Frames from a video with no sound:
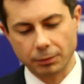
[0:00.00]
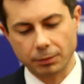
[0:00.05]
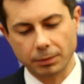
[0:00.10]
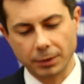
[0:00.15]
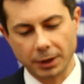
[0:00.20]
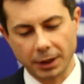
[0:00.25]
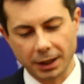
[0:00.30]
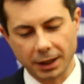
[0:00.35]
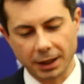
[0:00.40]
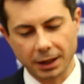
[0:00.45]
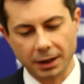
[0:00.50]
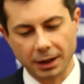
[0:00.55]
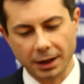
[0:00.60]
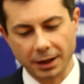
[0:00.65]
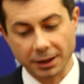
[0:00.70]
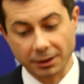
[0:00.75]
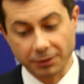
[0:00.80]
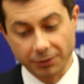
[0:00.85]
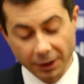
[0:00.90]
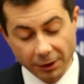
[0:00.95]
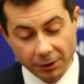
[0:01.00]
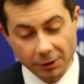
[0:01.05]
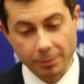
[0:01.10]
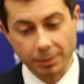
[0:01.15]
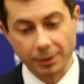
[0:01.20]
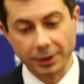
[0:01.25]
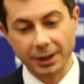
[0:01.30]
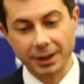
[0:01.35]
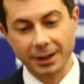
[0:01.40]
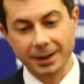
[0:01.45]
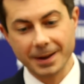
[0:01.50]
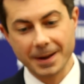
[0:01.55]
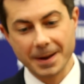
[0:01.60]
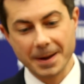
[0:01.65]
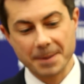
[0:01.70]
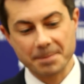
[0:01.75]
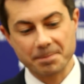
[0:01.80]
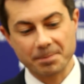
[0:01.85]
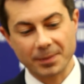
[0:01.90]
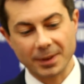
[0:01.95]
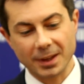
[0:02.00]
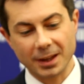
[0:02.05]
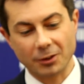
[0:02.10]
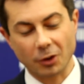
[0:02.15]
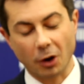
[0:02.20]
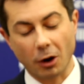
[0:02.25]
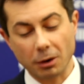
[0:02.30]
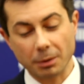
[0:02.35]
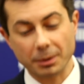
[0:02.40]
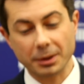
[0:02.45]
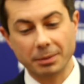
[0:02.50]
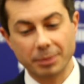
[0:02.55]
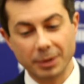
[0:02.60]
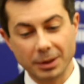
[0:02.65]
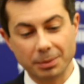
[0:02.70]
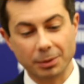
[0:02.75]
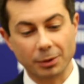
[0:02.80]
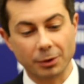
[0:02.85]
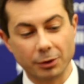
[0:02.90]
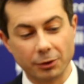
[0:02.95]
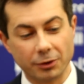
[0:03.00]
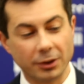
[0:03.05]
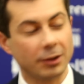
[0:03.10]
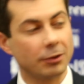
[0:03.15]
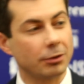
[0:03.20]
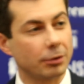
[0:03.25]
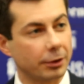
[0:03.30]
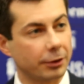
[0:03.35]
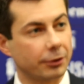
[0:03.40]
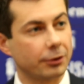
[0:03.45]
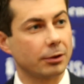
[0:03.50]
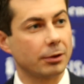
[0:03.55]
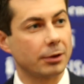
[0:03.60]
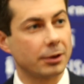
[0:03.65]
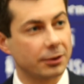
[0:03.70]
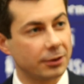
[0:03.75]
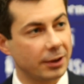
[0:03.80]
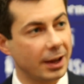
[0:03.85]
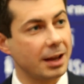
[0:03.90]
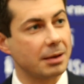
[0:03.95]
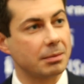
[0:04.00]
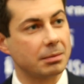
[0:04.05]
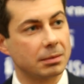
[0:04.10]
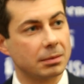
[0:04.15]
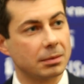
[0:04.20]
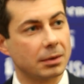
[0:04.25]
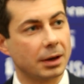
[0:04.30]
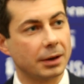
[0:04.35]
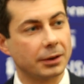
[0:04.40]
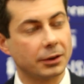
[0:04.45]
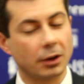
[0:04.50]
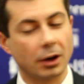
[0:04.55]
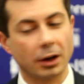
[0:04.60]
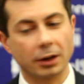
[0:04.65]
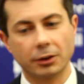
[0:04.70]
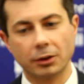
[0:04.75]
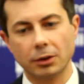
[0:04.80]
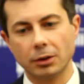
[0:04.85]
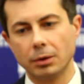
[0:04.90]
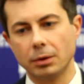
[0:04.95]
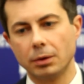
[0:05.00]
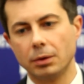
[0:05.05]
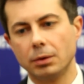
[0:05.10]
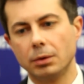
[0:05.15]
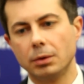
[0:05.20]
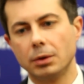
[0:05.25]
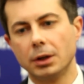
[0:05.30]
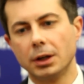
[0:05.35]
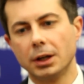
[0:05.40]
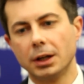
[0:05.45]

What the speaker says: I think visibly, it's harming people whose interests are the same. I talked to,